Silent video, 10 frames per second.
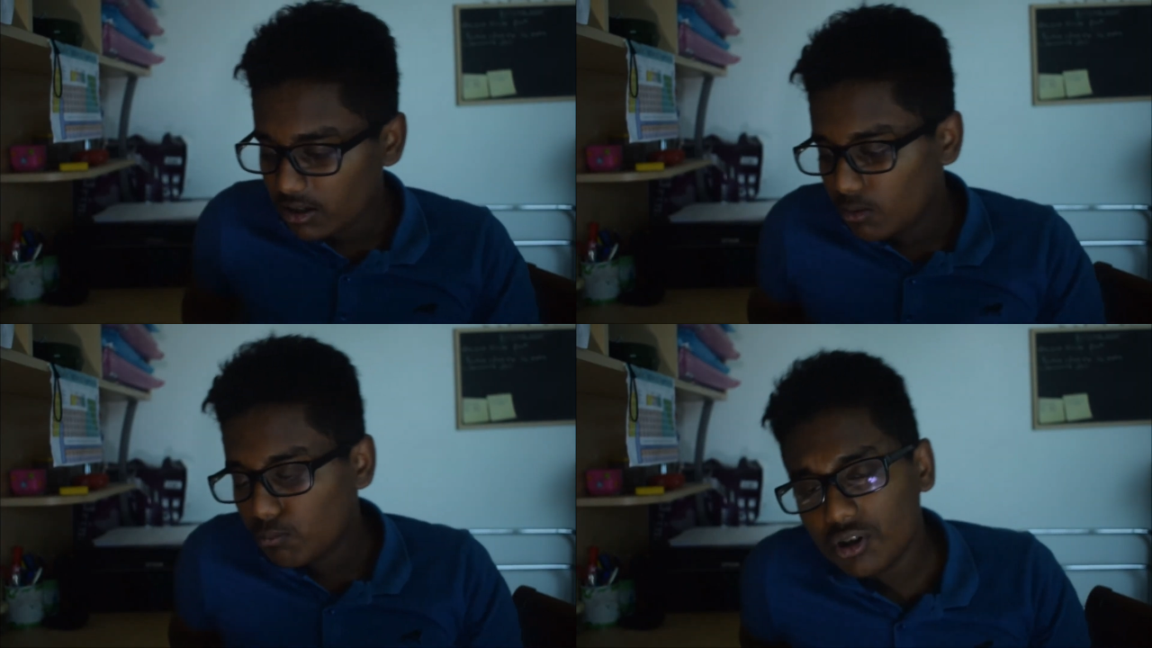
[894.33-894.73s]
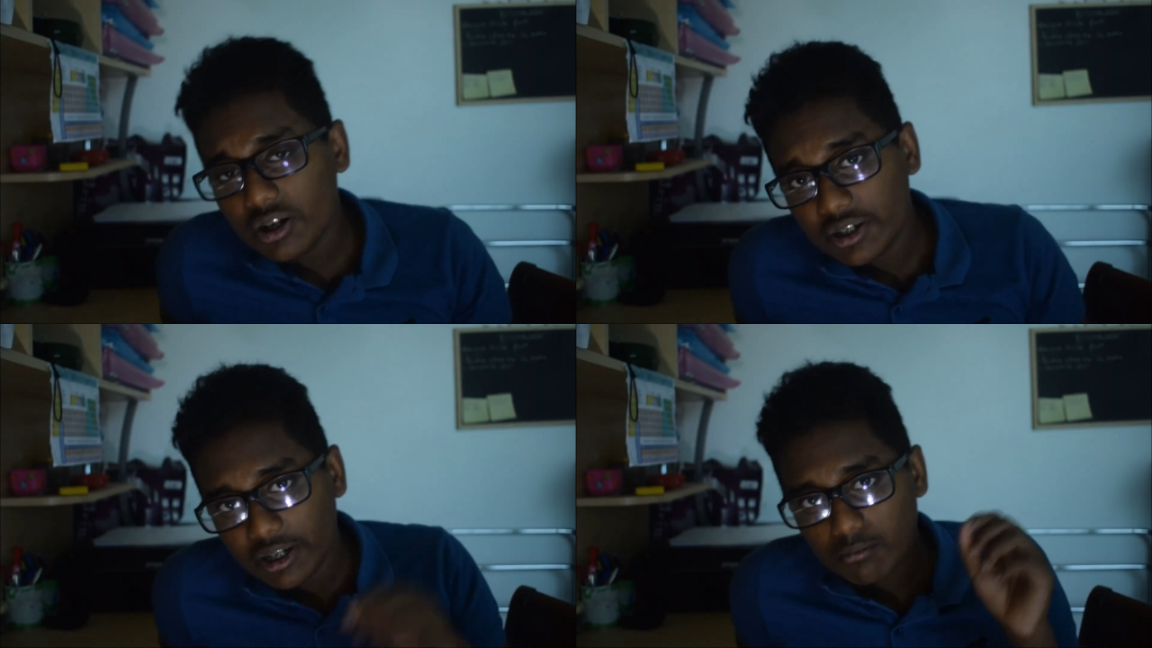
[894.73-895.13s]
put
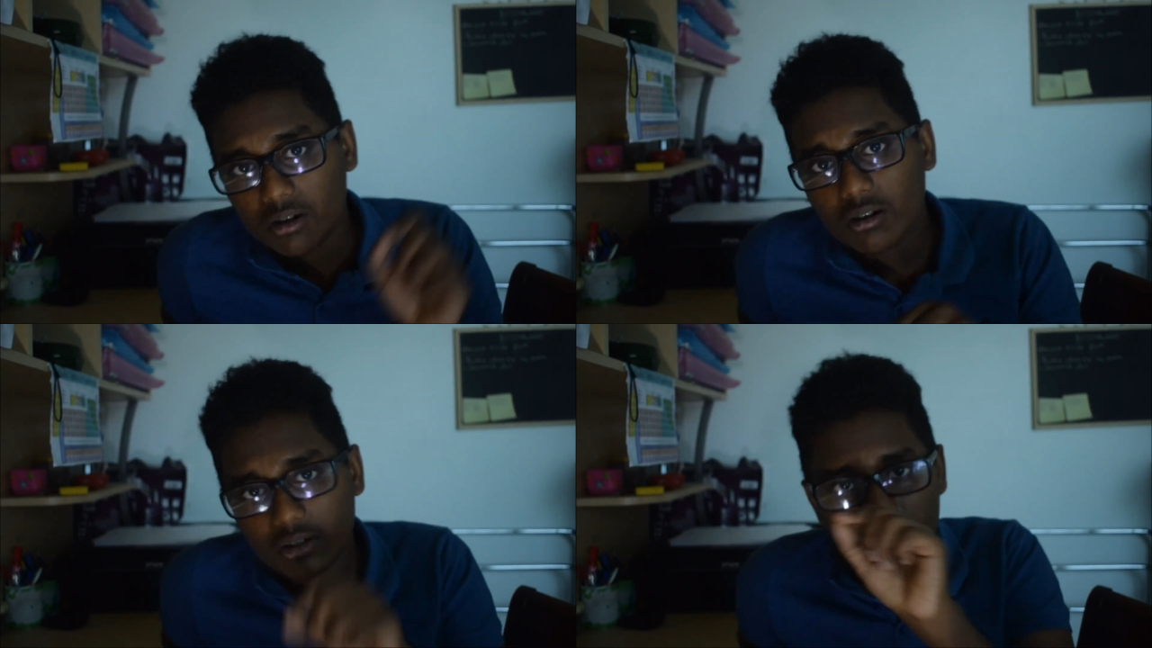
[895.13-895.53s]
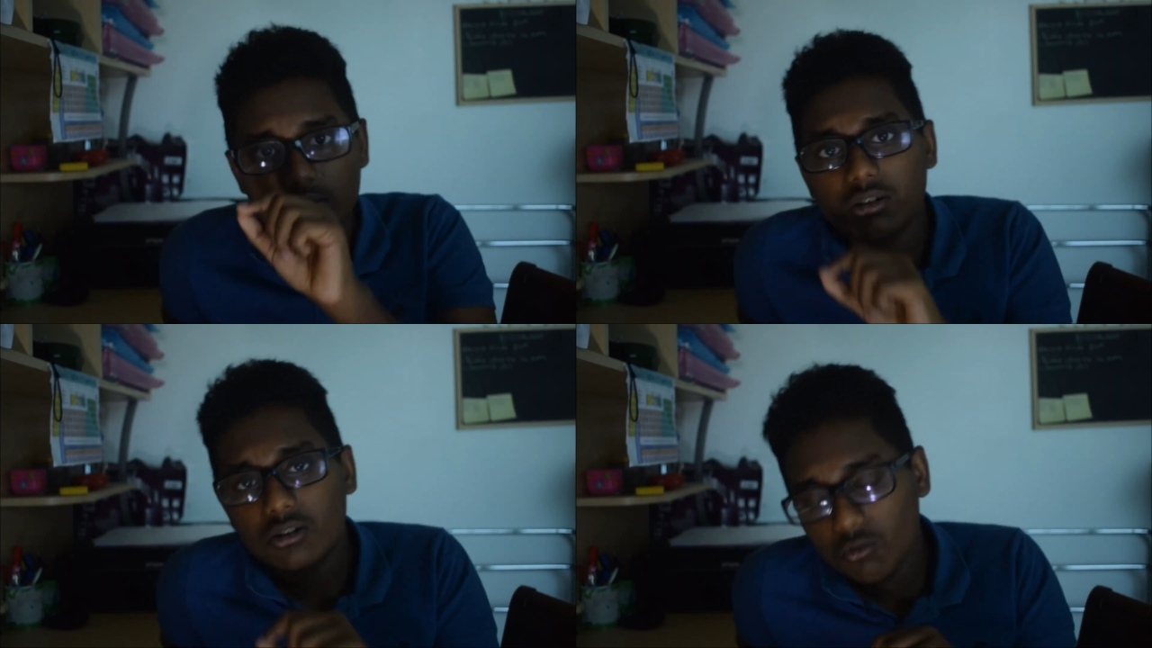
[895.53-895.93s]
a tick mark
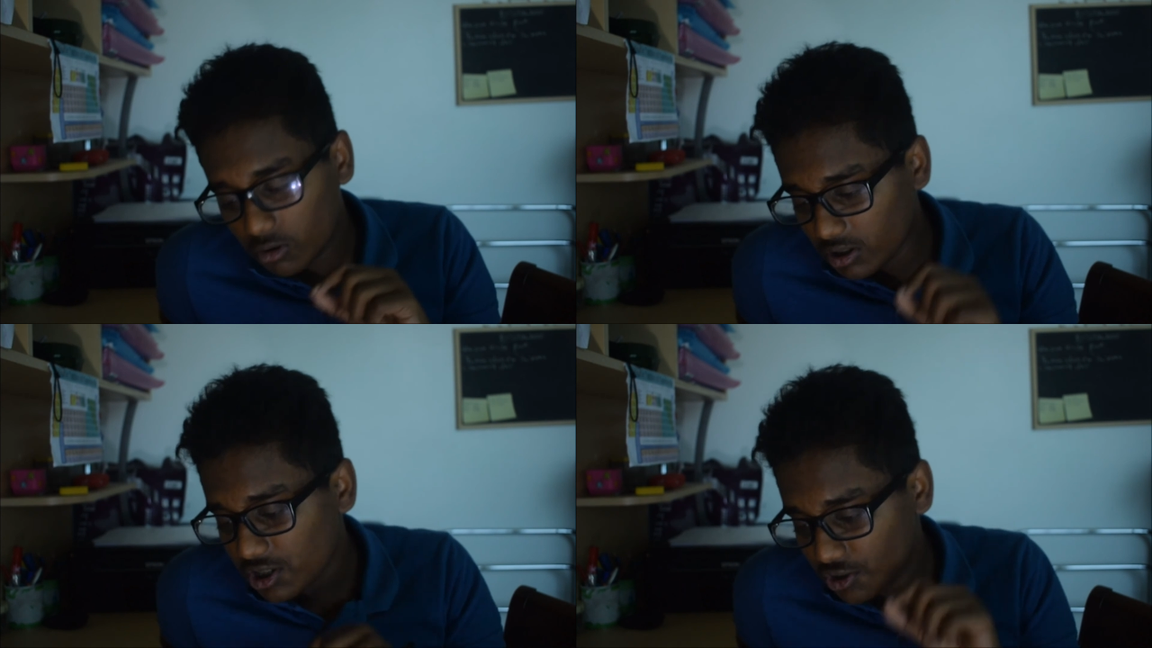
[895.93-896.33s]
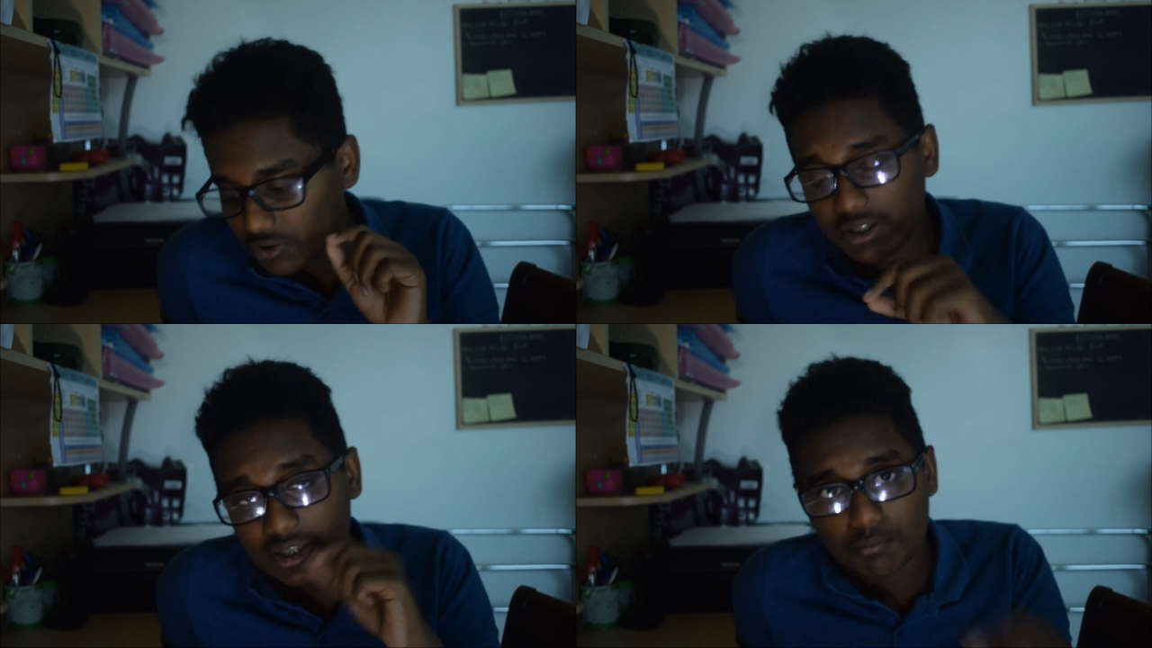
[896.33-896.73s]
once you
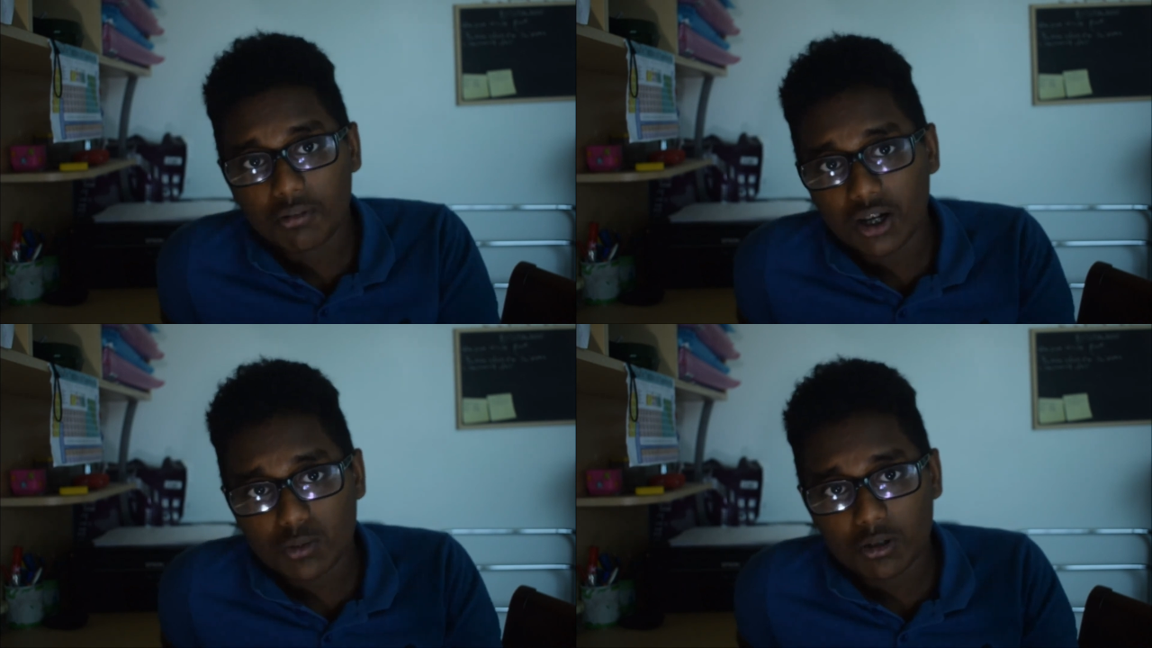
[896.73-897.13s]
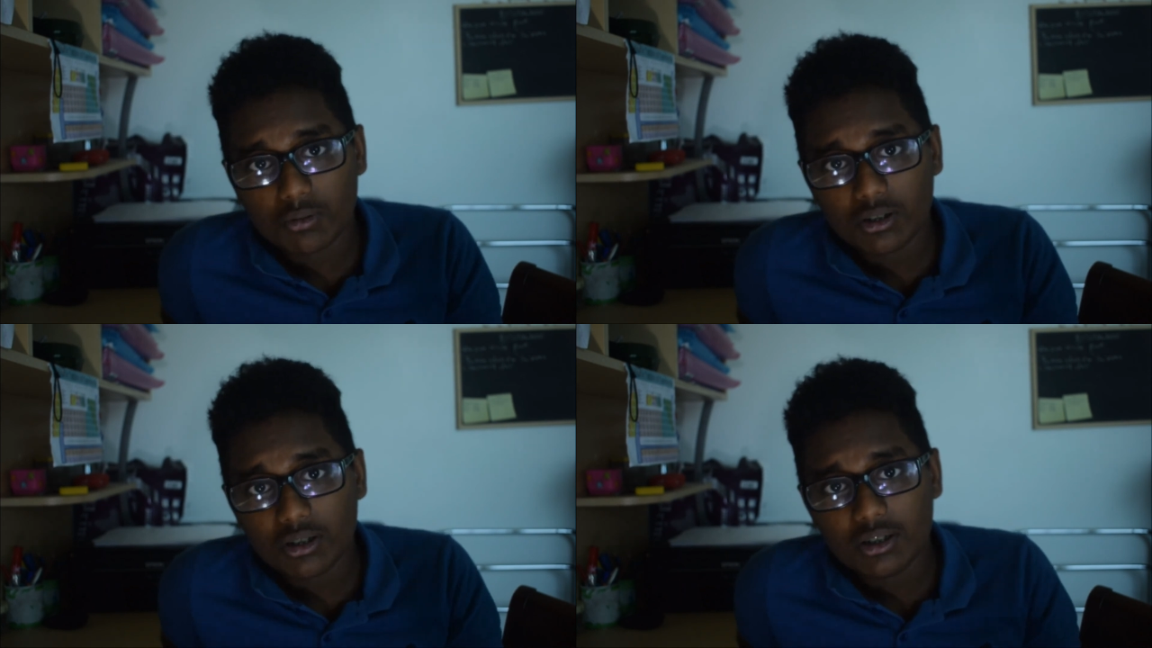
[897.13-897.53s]
did that past
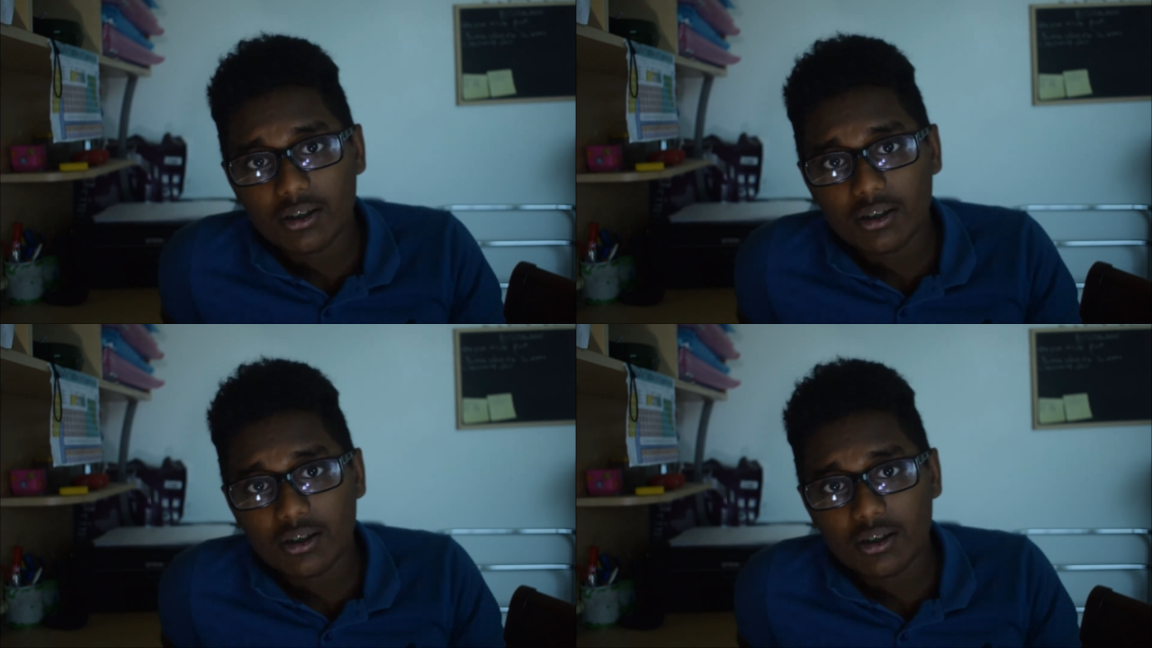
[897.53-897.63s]
paper,